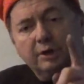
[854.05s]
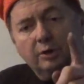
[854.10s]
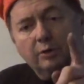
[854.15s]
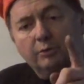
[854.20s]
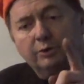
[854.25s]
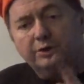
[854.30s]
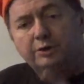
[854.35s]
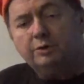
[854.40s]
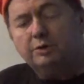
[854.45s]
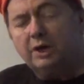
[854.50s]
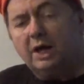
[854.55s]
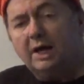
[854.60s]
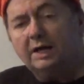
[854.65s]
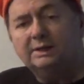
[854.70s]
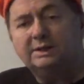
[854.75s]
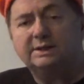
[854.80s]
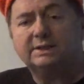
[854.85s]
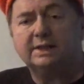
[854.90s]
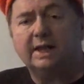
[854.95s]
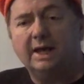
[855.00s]
When you
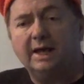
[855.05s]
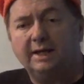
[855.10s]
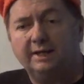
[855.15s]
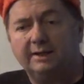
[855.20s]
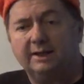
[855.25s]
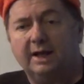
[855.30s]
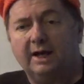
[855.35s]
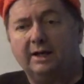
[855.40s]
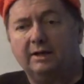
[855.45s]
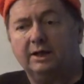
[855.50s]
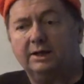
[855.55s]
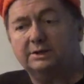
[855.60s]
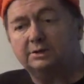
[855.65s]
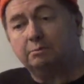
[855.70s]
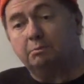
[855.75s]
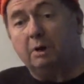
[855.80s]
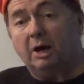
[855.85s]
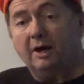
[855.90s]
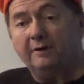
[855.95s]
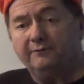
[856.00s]
guys say that it's
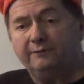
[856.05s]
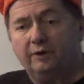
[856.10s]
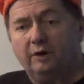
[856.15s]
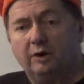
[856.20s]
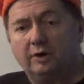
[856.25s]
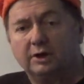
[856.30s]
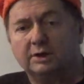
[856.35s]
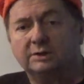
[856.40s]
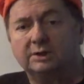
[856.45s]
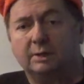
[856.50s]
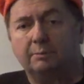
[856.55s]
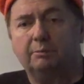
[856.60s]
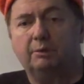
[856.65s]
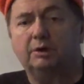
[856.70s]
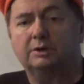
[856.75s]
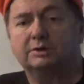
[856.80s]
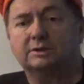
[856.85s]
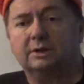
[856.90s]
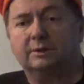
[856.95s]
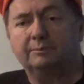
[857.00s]
my fault because I
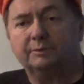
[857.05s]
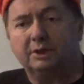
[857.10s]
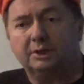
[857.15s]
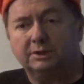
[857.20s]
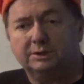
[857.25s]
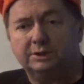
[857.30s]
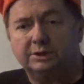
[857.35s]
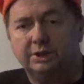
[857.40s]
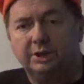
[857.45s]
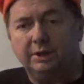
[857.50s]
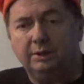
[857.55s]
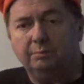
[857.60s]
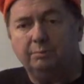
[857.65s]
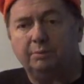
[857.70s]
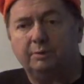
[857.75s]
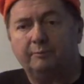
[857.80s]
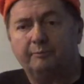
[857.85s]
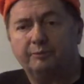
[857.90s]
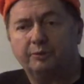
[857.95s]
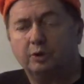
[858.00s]
bought something cheap,
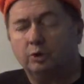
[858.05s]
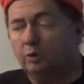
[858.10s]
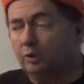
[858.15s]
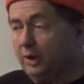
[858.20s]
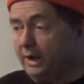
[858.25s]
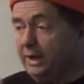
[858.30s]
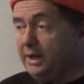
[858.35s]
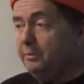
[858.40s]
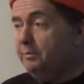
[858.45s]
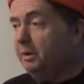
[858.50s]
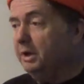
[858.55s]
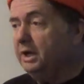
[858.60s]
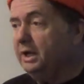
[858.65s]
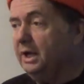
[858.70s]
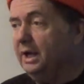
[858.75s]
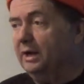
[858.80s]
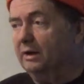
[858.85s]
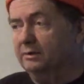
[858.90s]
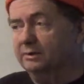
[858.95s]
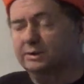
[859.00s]
or anybody
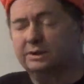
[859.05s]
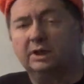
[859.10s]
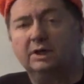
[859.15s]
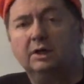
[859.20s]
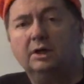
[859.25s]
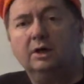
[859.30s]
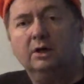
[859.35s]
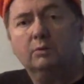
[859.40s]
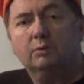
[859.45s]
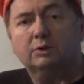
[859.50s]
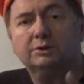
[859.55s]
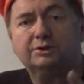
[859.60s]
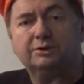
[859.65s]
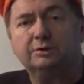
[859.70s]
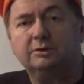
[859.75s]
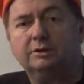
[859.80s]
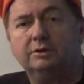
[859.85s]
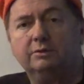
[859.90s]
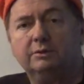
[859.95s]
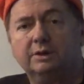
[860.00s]
else, what
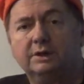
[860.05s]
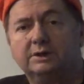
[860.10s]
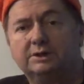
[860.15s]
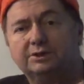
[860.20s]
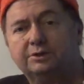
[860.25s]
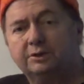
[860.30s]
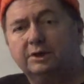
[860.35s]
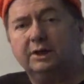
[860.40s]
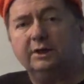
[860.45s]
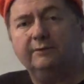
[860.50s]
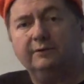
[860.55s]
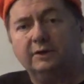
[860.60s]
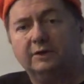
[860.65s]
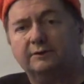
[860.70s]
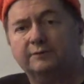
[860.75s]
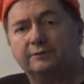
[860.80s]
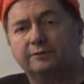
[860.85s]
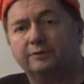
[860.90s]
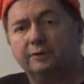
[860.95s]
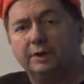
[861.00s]
you're doing is you're giving a
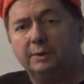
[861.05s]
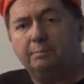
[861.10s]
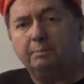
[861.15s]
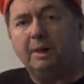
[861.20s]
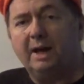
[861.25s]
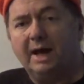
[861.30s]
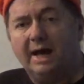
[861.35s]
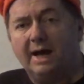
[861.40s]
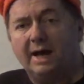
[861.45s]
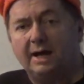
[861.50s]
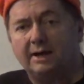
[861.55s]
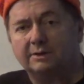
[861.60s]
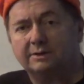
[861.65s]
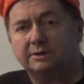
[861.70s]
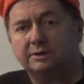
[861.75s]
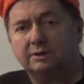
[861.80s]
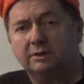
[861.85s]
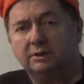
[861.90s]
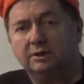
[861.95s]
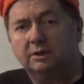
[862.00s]
free
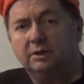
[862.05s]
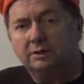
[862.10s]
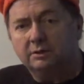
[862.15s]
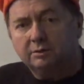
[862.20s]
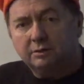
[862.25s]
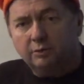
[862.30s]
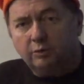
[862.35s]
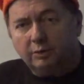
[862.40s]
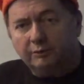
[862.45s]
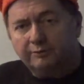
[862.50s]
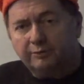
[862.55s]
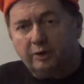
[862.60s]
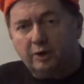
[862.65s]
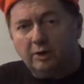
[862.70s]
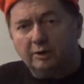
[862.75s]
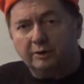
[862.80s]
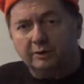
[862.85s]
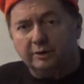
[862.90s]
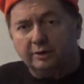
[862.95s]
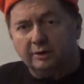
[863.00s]
pass to a
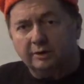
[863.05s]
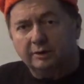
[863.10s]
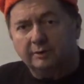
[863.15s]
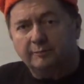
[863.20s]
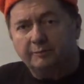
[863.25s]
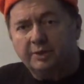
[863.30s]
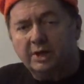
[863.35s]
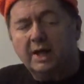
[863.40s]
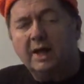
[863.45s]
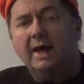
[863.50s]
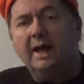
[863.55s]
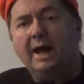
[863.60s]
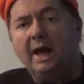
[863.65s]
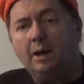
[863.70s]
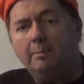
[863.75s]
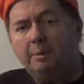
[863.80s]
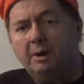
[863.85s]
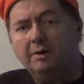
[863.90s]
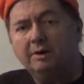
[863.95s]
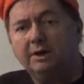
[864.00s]
foreigner.
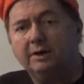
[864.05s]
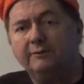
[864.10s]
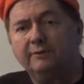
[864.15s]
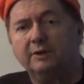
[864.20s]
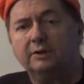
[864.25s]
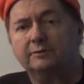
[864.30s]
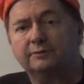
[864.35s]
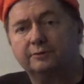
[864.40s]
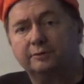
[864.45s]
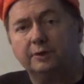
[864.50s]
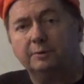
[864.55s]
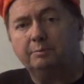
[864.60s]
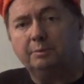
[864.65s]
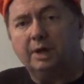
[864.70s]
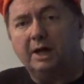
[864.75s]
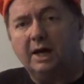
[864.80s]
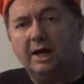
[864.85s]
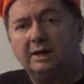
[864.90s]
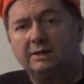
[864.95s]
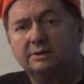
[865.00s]
How about giving a free
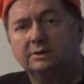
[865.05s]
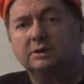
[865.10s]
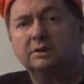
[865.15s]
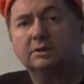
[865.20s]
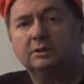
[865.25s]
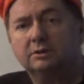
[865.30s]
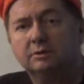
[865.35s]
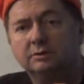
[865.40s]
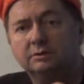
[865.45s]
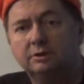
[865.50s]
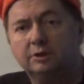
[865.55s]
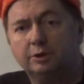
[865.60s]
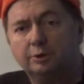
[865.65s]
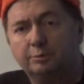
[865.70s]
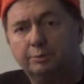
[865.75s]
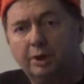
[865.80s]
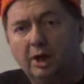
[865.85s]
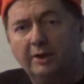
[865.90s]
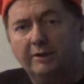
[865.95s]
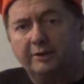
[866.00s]
pass to your
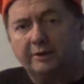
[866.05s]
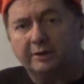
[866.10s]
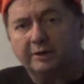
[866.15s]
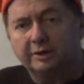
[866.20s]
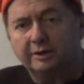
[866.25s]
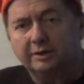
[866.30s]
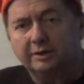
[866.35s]
brother?